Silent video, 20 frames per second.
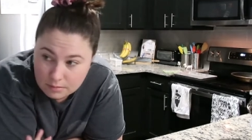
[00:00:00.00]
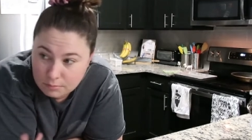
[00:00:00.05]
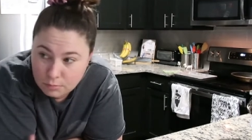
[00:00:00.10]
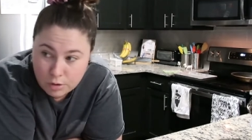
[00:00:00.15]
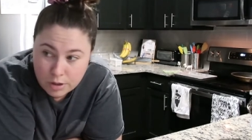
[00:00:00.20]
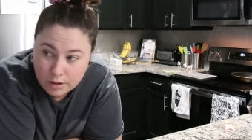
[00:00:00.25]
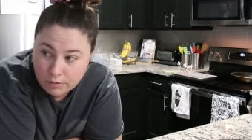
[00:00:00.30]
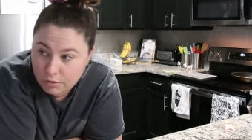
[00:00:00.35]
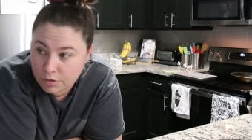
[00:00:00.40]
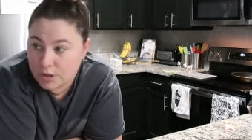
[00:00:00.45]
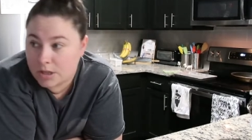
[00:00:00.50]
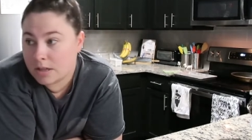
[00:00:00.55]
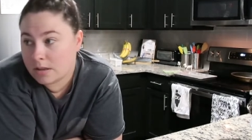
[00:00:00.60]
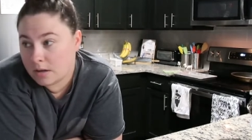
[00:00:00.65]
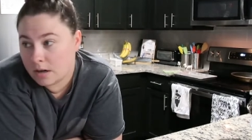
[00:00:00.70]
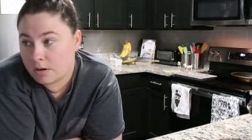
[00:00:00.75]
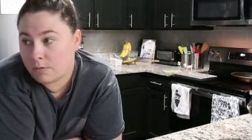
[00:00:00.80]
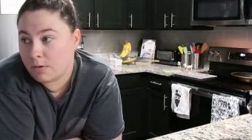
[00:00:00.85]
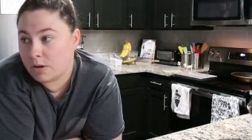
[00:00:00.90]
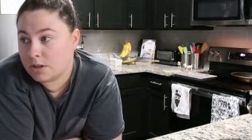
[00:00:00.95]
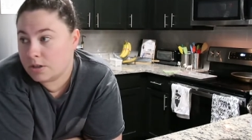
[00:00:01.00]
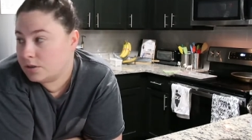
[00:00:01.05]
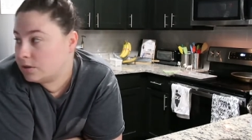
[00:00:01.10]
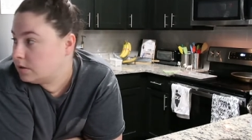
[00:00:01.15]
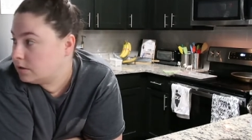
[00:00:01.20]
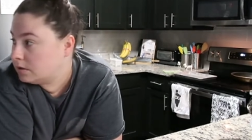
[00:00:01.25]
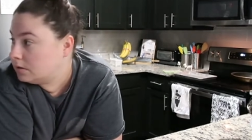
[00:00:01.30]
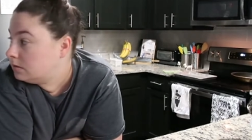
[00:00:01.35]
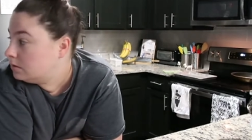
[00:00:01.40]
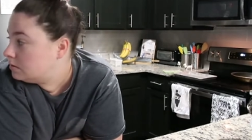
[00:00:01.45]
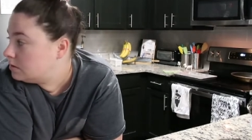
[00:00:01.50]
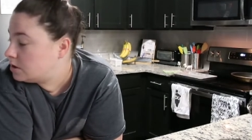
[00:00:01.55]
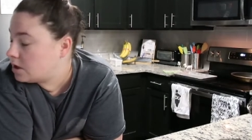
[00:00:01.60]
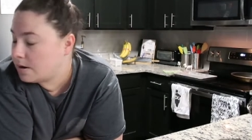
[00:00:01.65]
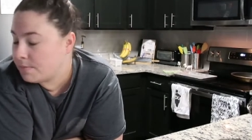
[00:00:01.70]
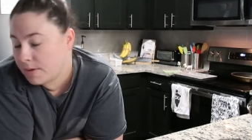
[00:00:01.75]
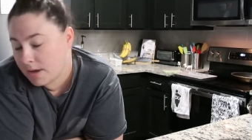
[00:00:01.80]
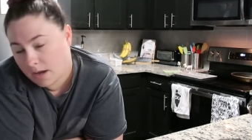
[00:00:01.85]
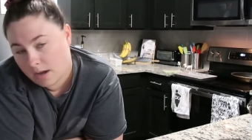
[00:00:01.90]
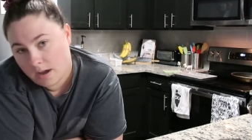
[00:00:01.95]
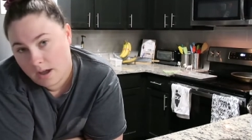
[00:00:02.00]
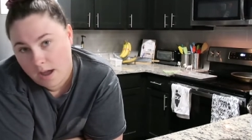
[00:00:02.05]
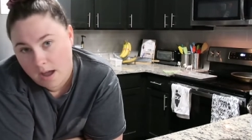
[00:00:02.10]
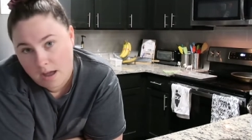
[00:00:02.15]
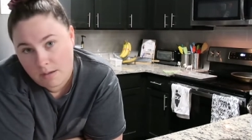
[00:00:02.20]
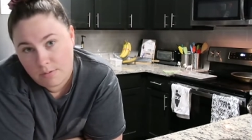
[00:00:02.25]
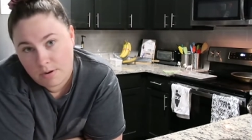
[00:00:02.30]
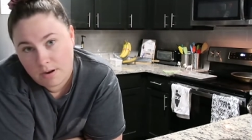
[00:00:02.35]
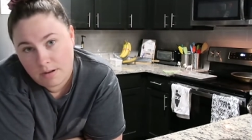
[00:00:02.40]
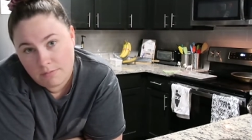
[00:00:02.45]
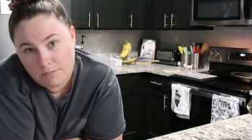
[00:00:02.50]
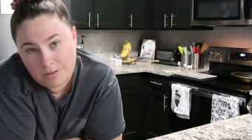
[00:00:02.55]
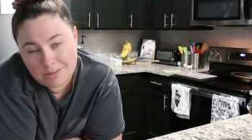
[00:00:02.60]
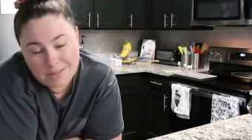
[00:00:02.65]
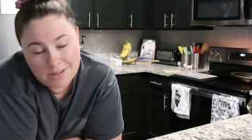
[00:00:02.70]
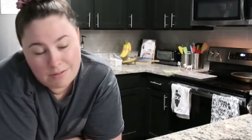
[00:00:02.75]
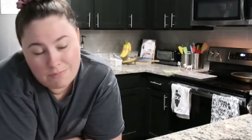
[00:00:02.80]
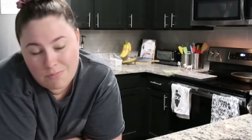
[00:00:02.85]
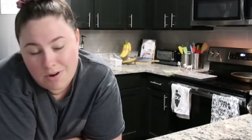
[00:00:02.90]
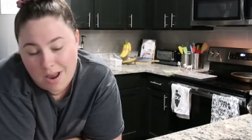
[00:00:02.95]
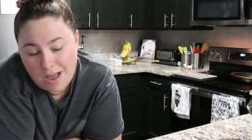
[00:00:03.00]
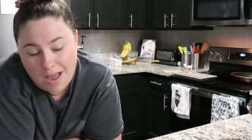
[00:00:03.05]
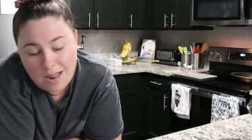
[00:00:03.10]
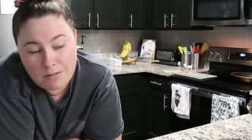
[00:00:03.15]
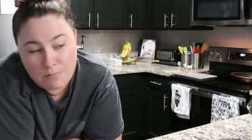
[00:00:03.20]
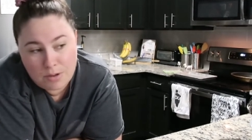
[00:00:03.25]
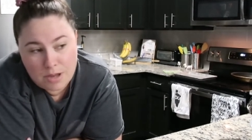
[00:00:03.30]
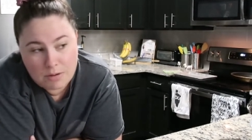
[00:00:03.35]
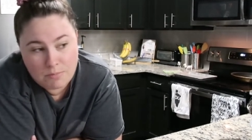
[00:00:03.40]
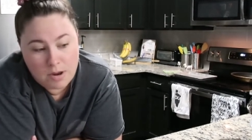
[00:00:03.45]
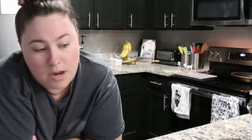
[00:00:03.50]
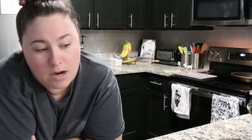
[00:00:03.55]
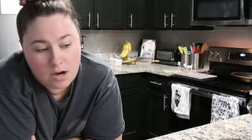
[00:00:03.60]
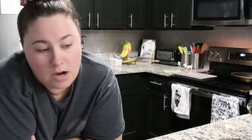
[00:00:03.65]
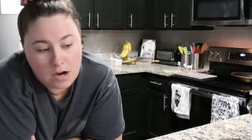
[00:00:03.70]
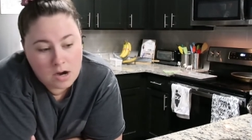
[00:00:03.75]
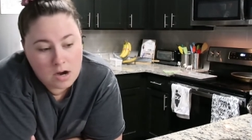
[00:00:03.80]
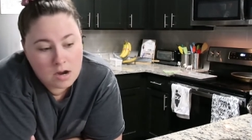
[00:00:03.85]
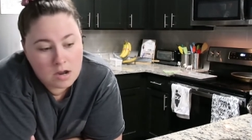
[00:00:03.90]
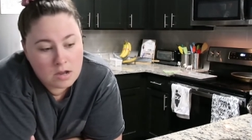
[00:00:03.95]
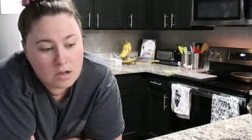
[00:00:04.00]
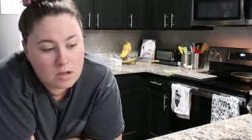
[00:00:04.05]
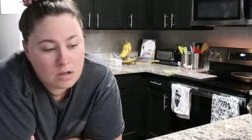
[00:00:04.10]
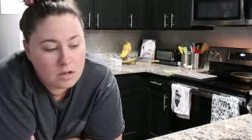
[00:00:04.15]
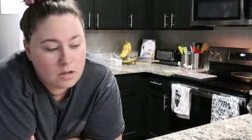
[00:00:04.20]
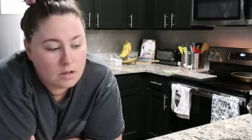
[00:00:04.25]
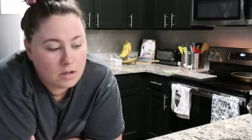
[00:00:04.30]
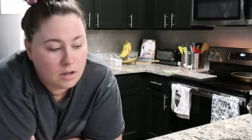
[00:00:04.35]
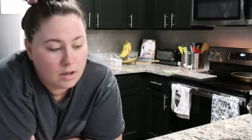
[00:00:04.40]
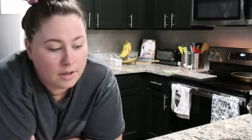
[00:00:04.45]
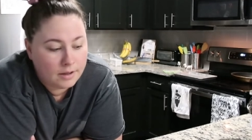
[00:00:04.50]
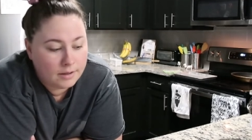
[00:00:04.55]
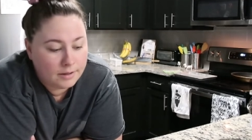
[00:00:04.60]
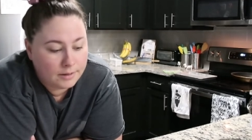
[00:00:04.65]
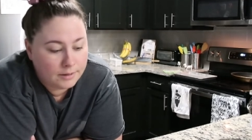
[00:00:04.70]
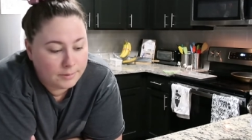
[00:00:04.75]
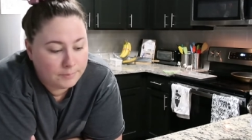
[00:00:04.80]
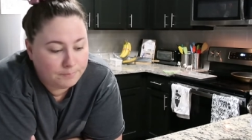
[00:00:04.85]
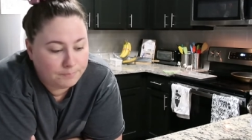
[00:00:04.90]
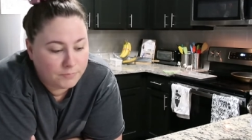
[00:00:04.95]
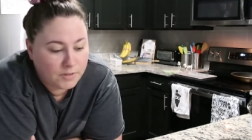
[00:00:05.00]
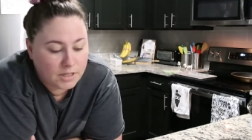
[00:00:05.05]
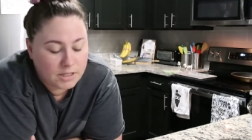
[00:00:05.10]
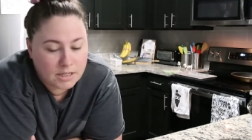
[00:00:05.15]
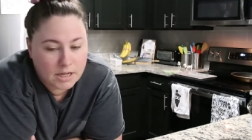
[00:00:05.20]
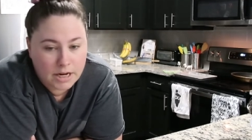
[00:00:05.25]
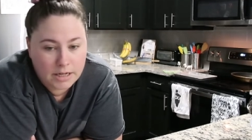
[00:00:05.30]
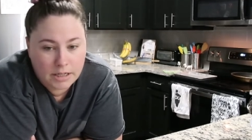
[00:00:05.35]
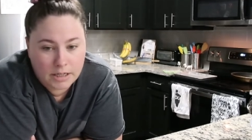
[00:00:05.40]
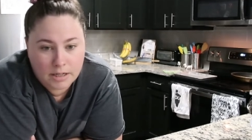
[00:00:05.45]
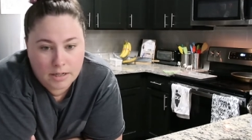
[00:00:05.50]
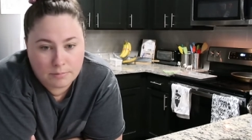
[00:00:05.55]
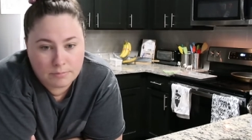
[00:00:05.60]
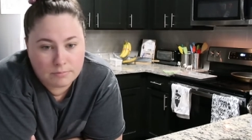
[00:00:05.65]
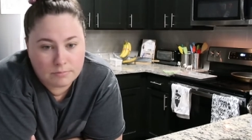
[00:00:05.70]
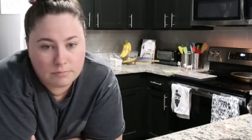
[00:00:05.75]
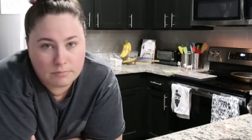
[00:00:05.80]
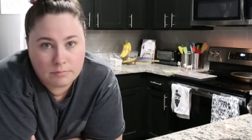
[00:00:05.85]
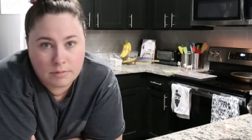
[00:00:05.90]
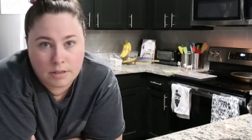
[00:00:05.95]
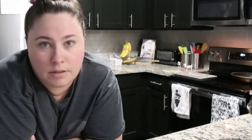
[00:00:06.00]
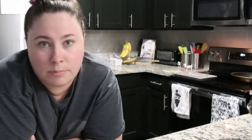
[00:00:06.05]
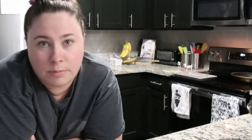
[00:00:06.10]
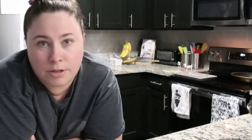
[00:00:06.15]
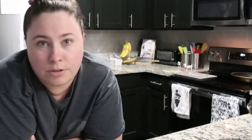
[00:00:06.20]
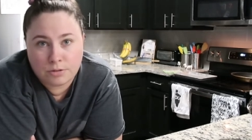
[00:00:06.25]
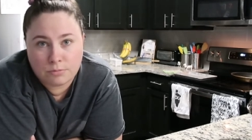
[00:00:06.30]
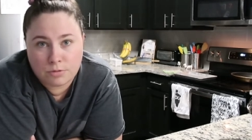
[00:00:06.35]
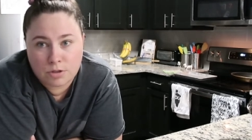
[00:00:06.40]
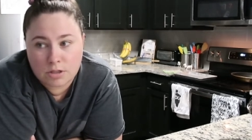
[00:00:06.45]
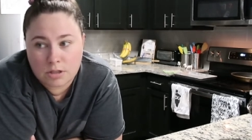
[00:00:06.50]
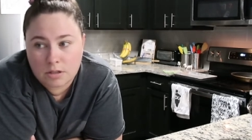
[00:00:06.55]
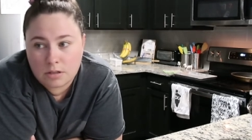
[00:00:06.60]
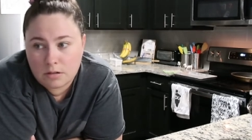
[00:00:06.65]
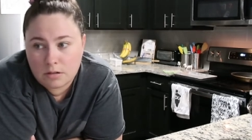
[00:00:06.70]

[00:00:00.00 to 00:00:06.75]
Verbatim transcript: Morning routine that I want to start making a habit of because I'm not a bed maker. I tidied up in the bedroom just